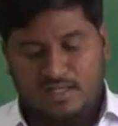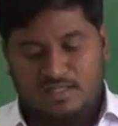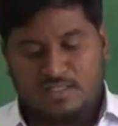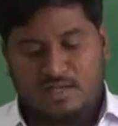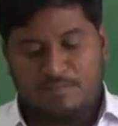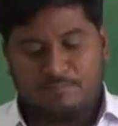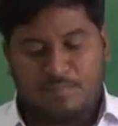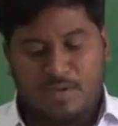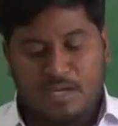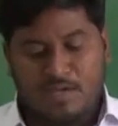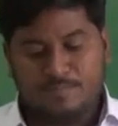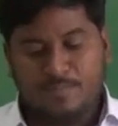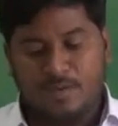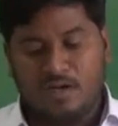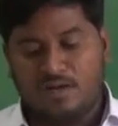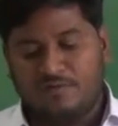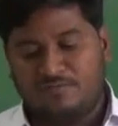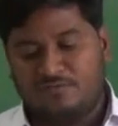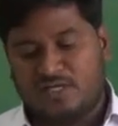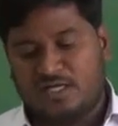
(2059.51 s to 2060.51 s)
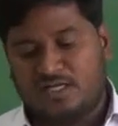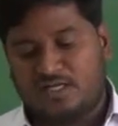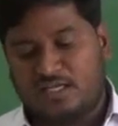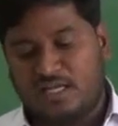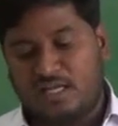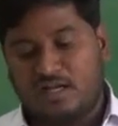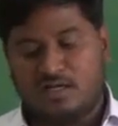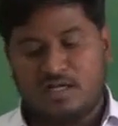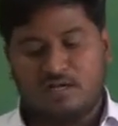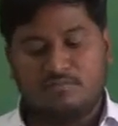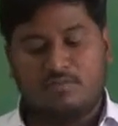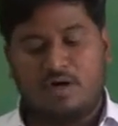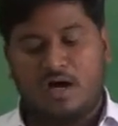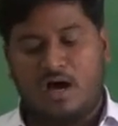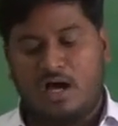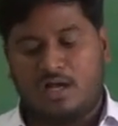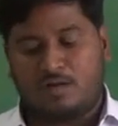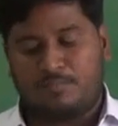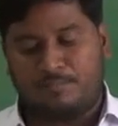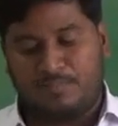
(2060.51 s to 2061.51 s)
The people of that kingdom
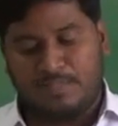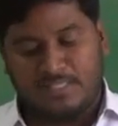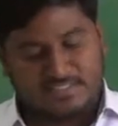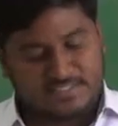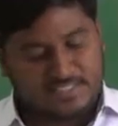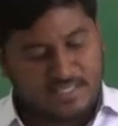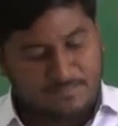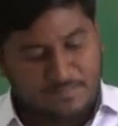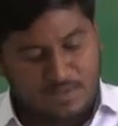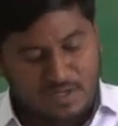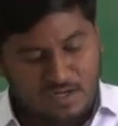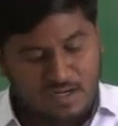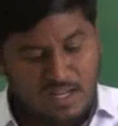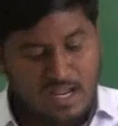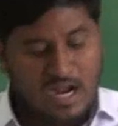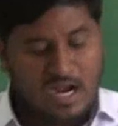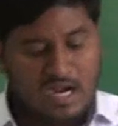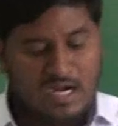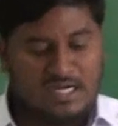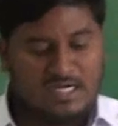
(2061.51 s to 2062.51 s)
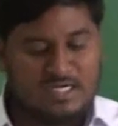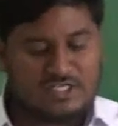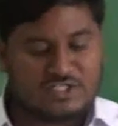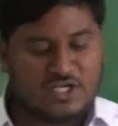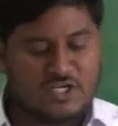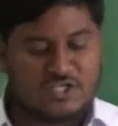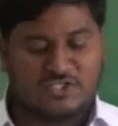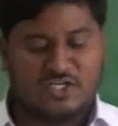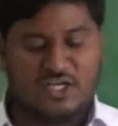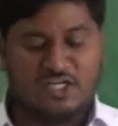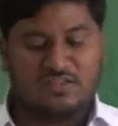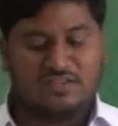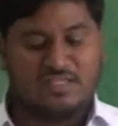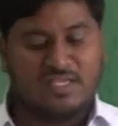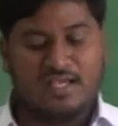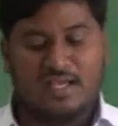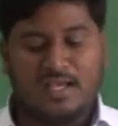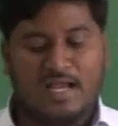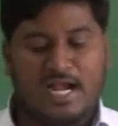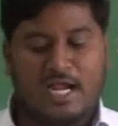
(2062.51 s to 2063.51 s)
are peaceable, and such a
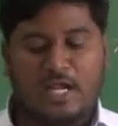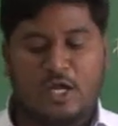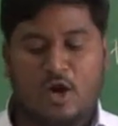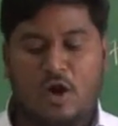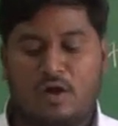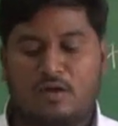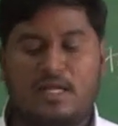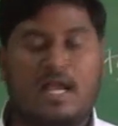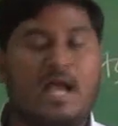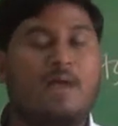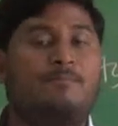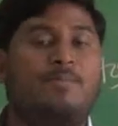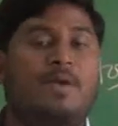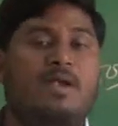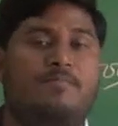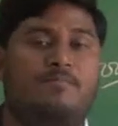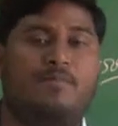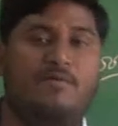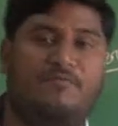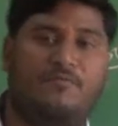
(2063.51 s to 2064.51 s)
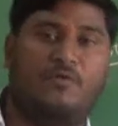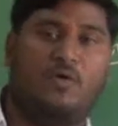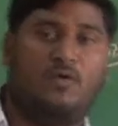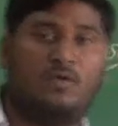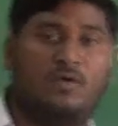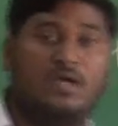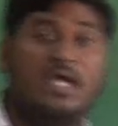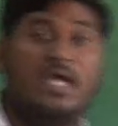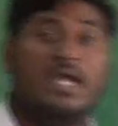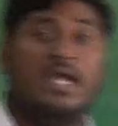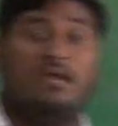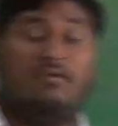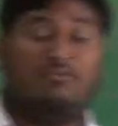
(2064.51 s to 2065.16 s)
thing had not happened before.